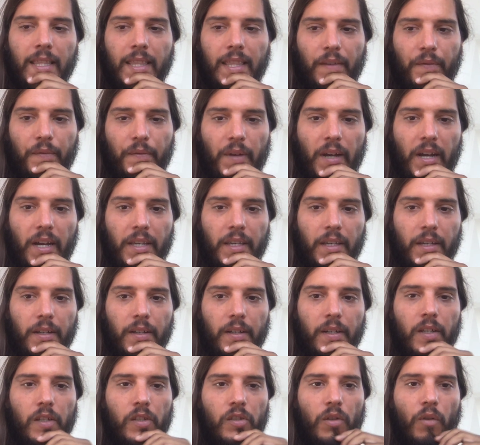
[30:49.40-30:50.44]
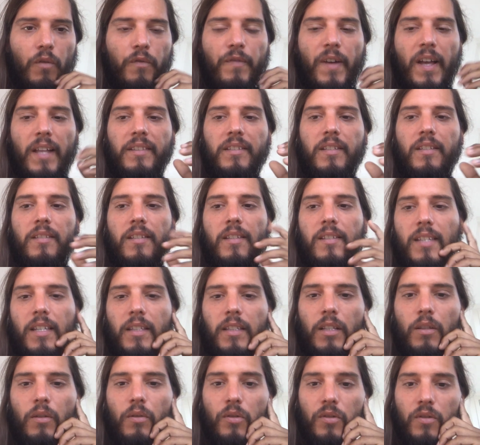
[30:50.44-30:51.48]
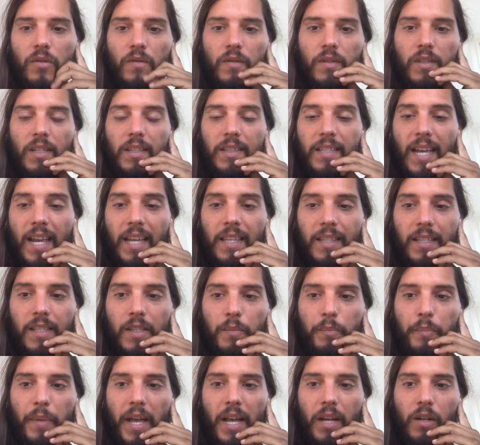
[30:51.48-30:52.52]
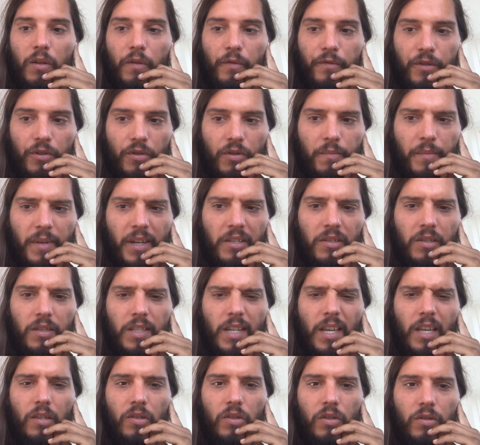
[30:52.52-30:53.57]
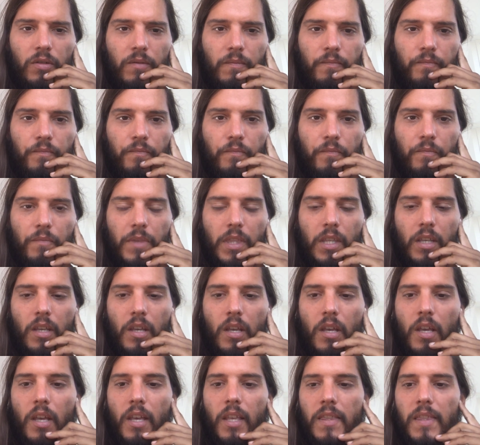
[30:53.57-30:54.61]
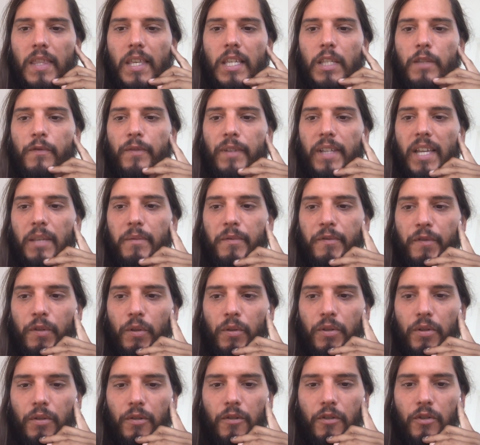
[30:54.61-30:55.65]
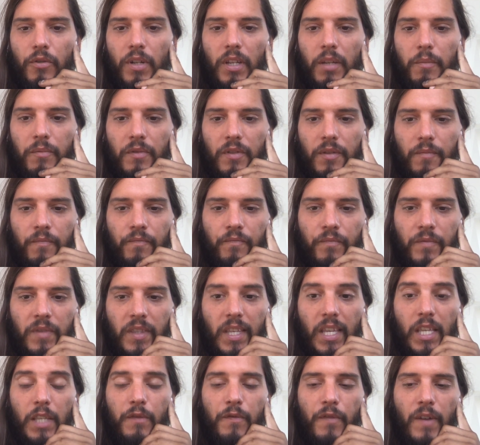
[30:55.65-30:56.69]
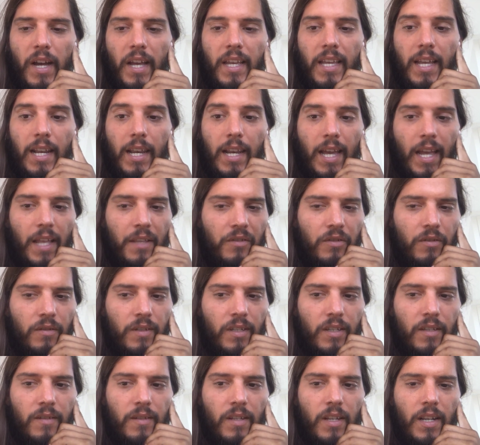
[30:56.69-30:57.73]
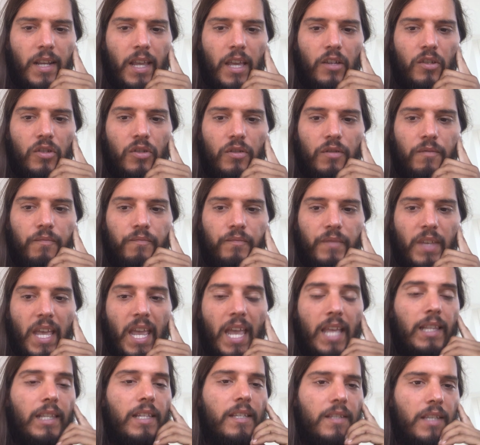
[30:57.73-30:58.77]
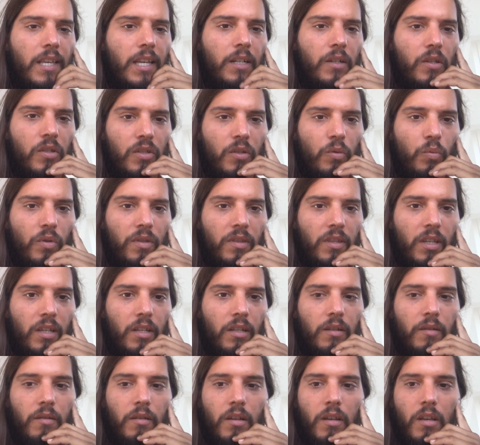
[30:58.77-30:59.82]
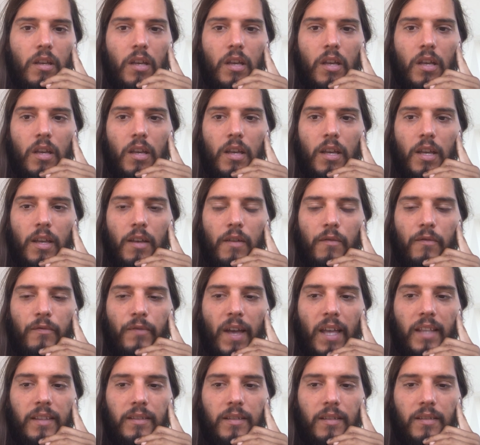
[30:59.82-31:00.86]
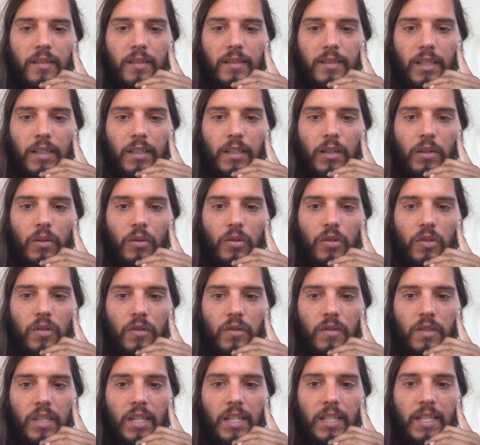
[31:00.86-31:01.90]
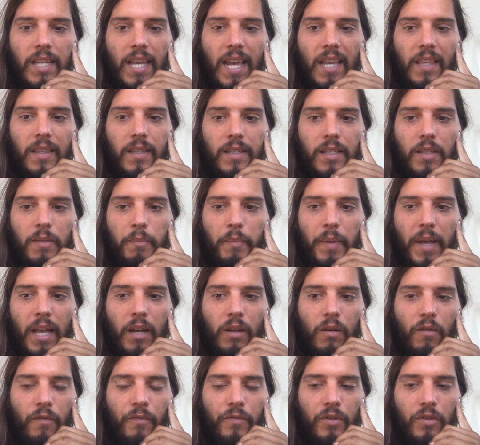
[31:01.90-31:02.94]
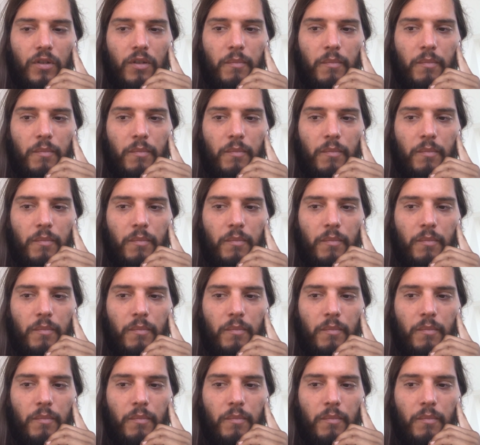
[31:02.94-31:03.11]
The fire. So fantasies and illusions ignite the spark of your imagination. These flames fuel your dreams. This fire lights your destination. Endless energy within. Fantasies and illusions ignite the spark of your